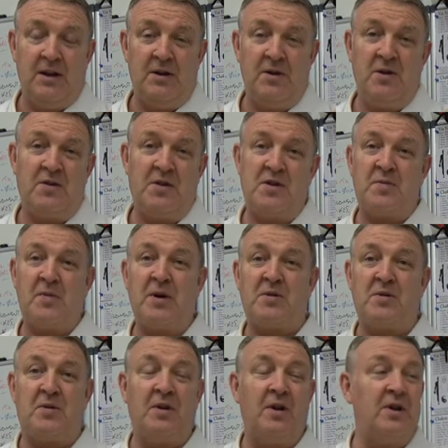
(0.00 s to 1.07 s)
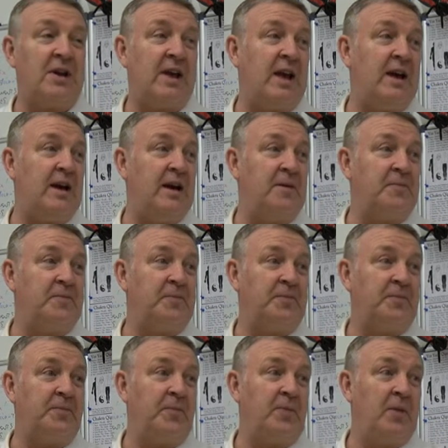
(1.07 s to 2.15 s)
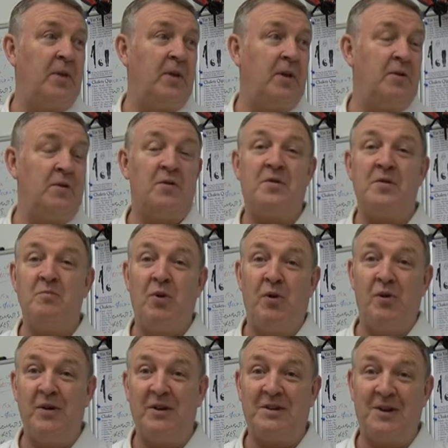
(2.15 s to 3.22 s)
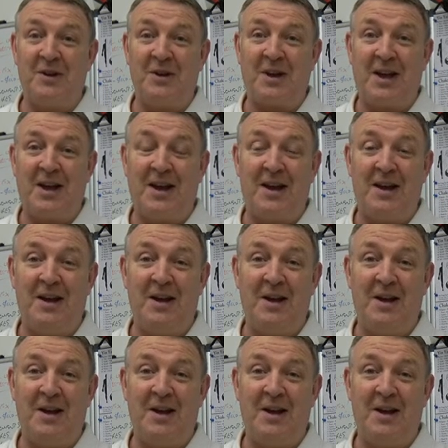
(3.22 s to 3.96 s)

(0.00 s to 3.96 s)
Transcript: nothing special to look at, nothing boring to look at.